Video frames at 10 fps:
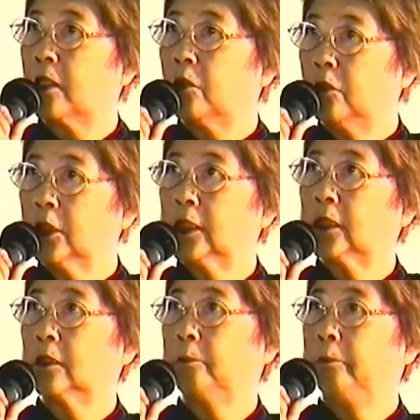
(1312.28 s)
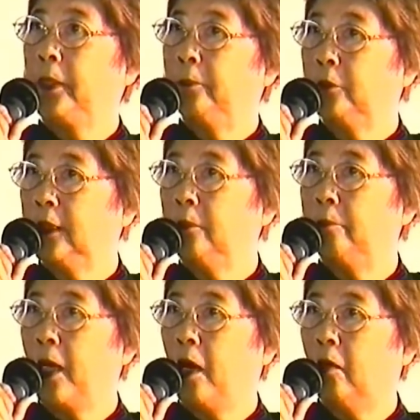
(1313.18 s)
those people
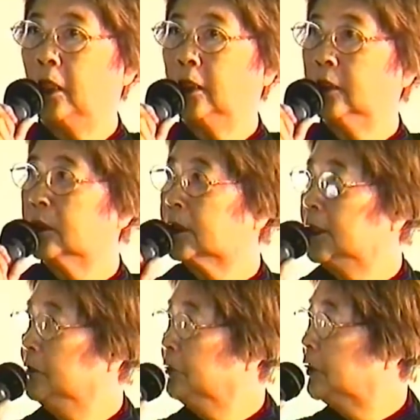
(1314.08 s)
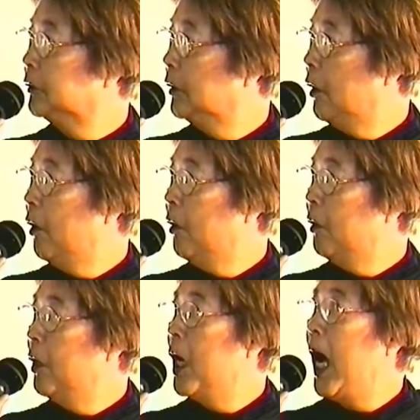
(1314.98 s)
in power seem to
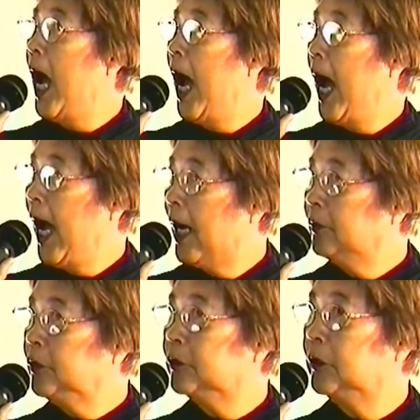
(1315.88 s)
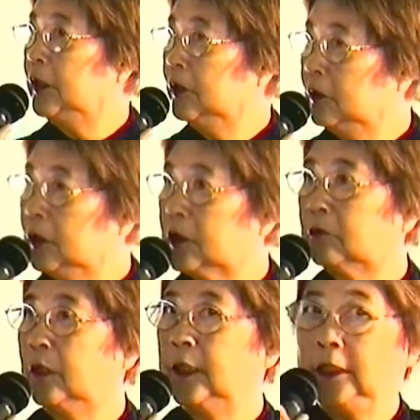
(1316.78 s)
know how to use
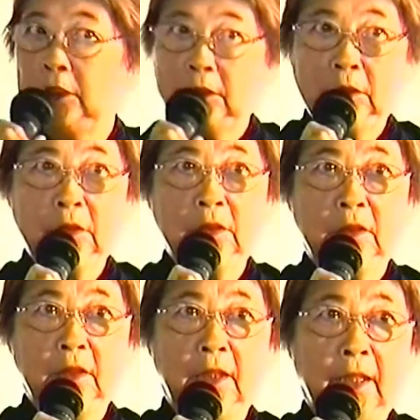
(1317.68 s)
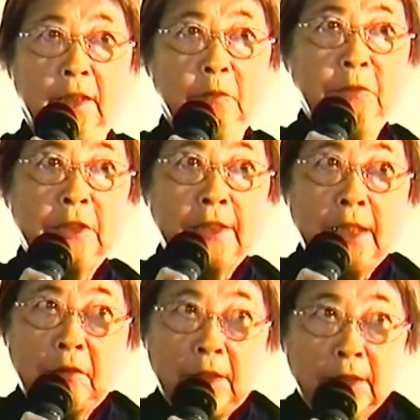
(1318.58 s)
religion and the
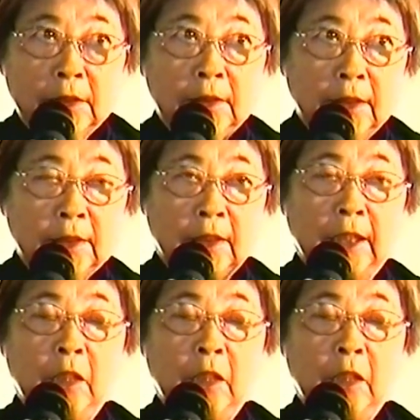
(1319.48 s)
mysteriousness and